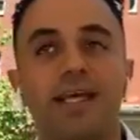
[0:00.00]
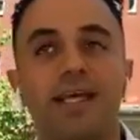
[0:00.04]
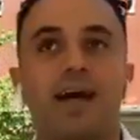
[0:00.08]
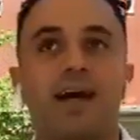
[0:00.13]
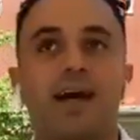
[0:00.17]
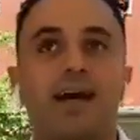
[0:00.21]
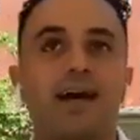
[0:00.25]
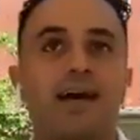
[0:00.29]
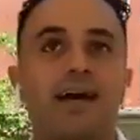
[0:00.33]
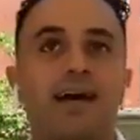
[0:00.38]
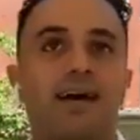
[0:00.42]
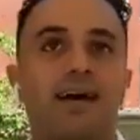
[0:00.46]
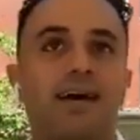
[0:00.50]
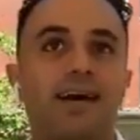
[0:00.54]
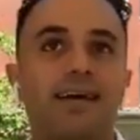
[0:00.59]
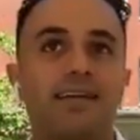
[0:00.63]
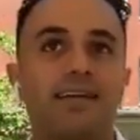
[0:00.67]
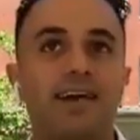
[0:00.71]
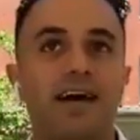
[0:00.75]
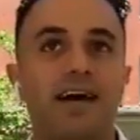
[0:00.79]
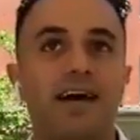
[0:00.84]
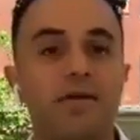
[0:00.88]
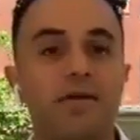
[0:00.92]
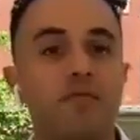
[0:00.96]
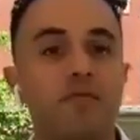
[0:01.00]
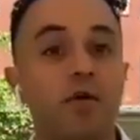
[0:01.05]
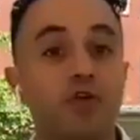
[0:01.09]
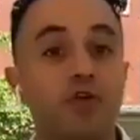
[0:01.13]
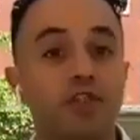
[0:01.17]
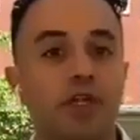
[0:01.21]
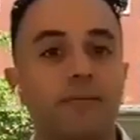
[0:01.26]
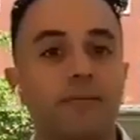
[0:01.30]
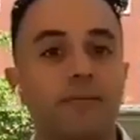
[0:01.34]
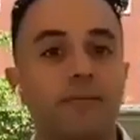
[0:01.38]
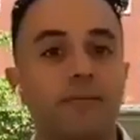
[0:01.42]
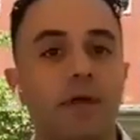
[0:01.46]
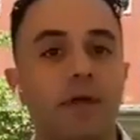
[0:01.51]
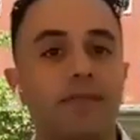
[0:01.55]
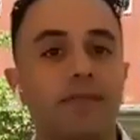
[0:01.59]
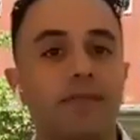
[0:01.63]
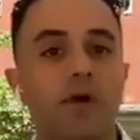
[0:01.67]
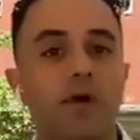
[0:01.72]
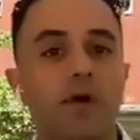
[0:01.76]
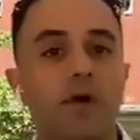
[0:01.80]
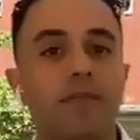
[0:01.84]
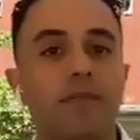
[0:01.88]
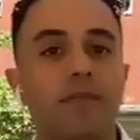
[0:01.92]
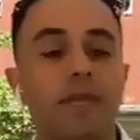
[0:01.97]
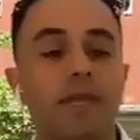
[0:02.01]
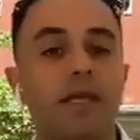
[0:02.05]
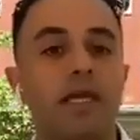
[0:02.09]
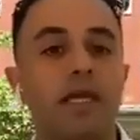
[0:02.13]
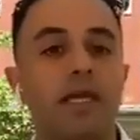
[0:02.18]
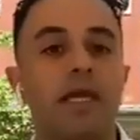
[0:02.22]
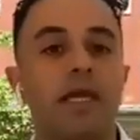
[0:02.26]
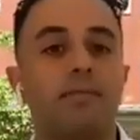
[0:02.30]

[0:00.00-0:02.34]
and kind of emotional about the whole thing.